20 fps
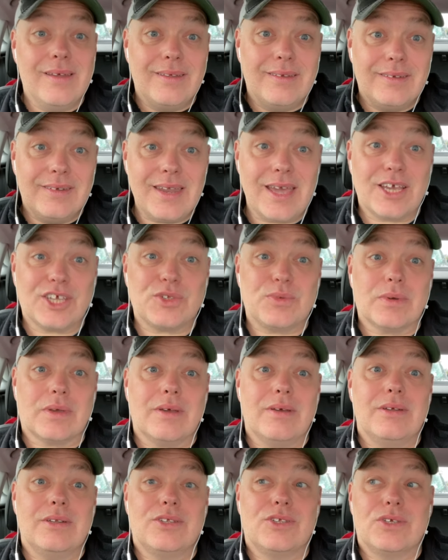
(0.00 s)
Next, we're
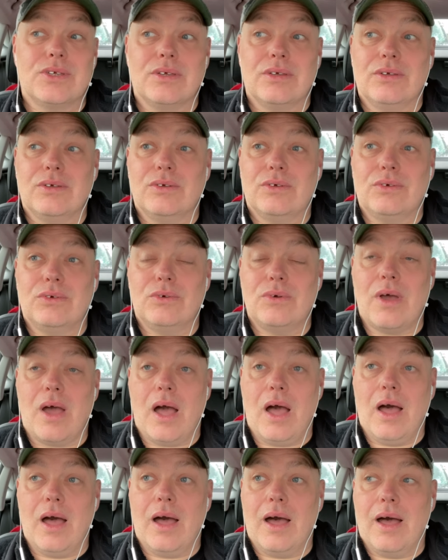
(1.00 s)
going to
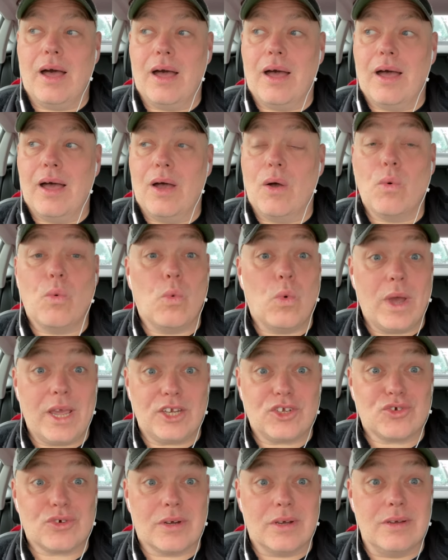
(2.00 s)

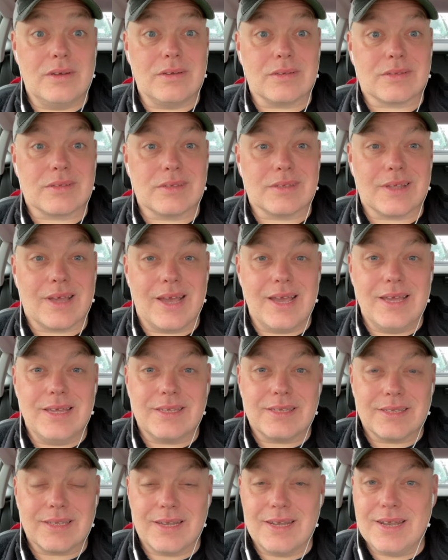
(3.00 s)
Waitrose because that
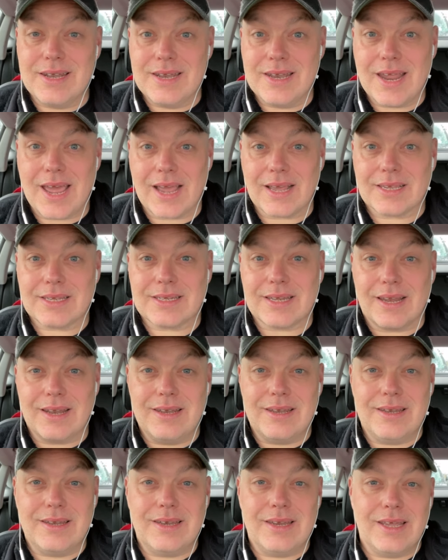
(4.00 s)
is the next
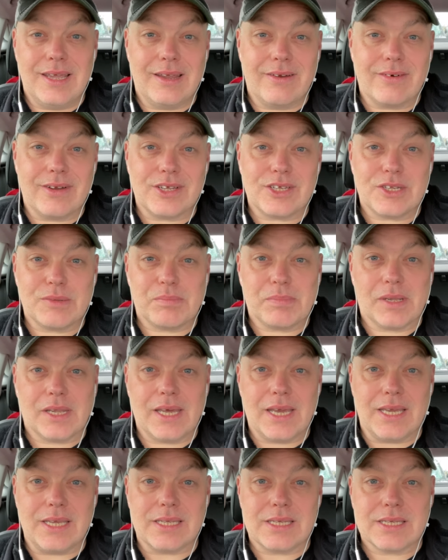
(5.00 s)
nearest
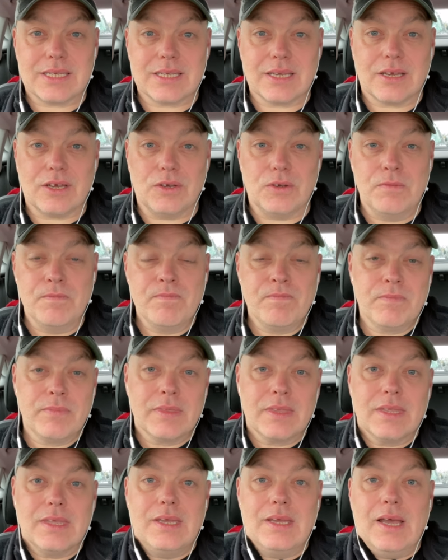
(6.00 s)
place. So,
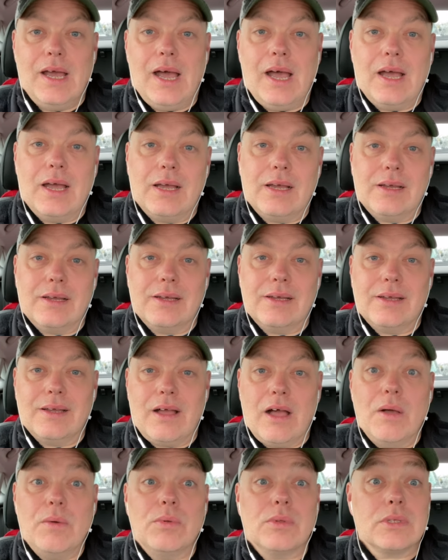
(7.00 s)

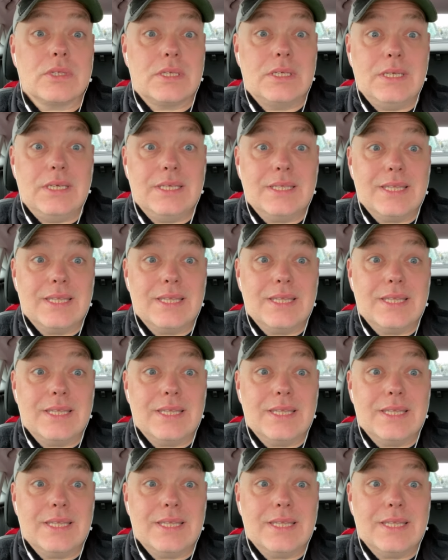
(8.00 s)
I will see you